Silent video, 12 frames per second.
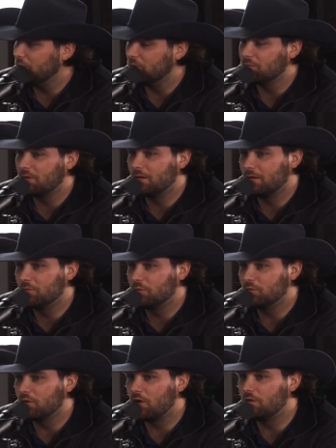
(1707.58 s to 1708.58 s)
won't. I
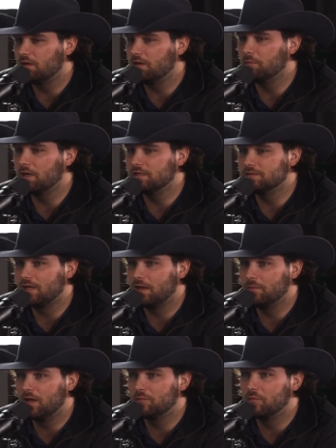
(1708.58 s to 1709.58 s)
won't call anybody's
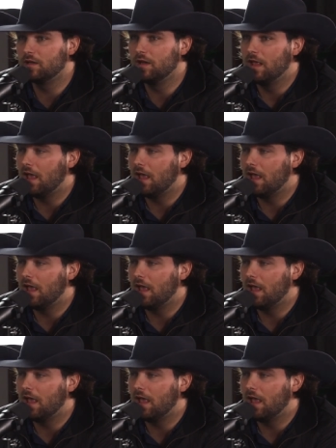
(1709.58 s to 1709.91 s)
name out, but